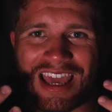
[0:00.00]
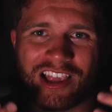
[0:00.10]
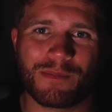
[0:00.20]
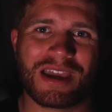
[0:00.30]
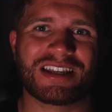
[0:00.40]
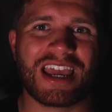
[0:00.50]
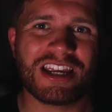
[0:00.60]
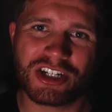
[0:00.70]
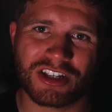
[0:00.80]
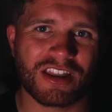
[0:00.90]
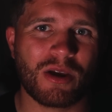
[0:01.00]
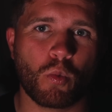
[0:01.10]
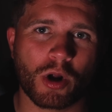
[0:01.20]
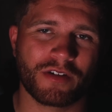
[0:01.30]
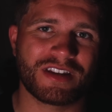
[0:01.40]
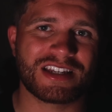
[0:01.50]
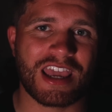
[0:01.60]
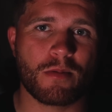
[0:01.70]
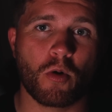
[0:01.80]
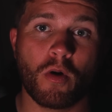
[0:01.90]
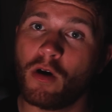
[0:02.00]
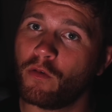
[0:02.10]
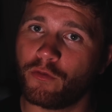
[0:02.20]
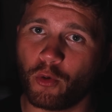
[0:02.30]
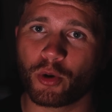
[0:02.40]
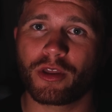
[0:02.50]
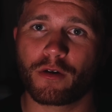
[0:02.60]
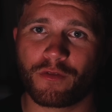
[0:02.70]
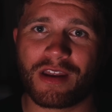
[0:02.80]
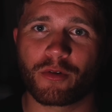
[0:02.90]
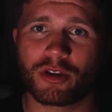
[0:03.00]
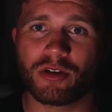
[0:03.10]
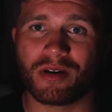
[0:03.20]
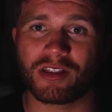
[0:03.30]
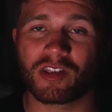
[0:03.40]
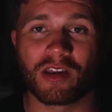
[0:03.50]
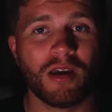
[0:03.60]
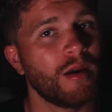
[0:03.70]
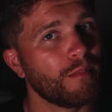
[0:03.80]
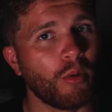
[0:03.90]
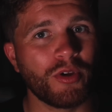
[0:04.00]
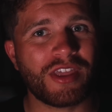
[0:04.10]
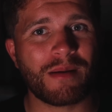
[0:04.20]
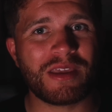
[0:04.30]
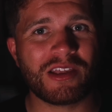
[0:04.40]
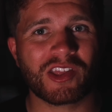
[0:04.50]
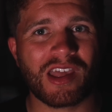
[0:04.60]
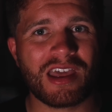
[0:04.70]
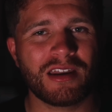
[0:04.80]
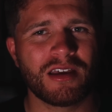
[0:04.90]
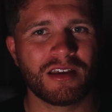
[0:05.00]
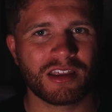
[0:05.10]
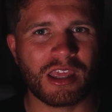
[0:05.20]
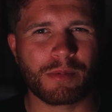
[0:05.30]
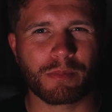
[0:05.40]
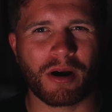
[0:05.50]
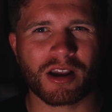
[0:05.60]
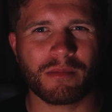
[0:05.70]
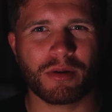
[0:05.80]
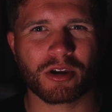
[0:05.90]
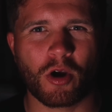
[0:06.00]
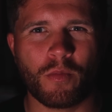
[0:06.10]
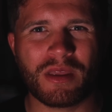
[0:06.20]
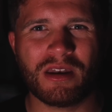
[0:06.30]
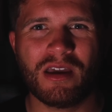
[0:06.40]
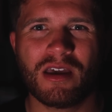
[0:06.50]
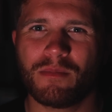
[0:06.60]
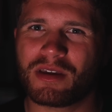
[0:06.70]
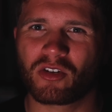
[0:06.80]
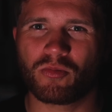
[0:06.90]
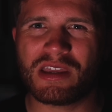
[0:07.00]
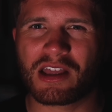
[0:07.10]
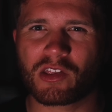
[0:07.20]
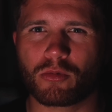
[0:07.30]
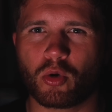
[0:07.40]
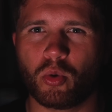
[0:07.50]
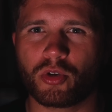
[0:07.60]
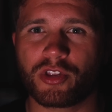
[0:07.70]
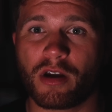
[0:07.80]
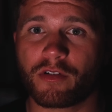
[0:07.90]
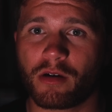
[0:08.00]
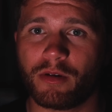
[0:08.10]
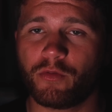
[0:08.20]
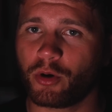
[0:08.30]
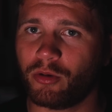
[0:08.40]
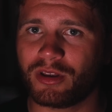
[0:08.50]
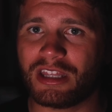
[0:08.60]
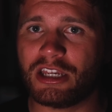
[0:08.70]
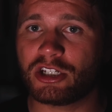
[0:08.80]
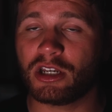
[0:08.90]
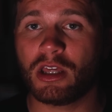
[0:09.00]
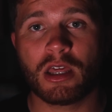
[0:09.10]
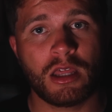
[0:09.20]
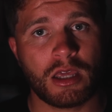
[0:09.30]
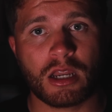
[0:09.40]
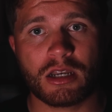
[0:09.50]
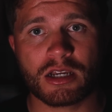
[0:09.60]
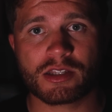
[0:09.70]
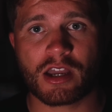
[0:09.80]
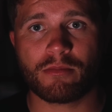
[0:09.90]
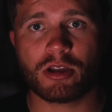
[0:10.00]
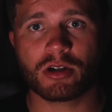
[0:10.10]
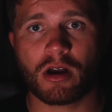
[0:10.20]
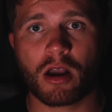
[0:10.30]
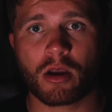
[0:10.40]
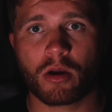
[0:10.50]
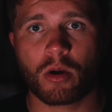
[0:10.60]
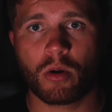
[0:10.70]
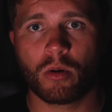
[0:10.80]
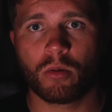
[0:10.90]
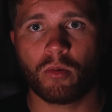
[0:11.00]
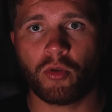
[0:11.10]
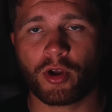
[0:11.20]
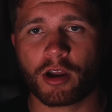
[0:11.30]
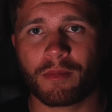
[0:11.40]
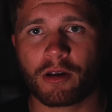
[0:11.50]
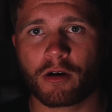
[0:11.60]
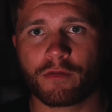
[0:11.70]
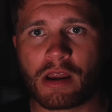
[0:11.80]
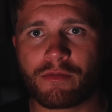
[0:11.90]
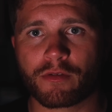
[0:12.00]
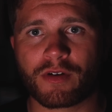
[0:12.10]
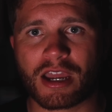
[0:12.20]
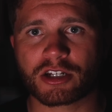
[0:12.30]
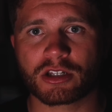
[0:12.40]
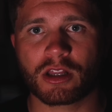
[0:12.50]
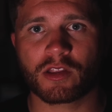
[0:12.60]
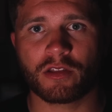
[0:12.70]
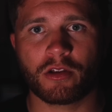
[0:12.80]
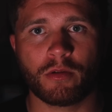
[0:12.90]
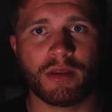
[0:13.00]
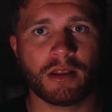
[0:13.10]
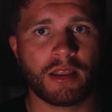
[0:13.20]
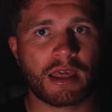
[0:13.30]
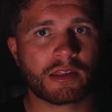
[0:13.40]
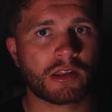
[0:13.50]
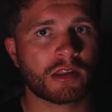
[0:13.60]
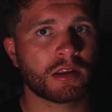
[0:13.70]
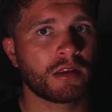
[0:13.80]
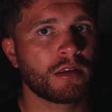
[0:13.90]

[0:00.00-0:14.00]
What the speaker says: and expectation they want on the table for their favorite units. But with that being said, keep your pocketbook open because we got some cool stuff coming for you in Legion. And next time we talk, we'll talk about our favorite faction that's a little bit less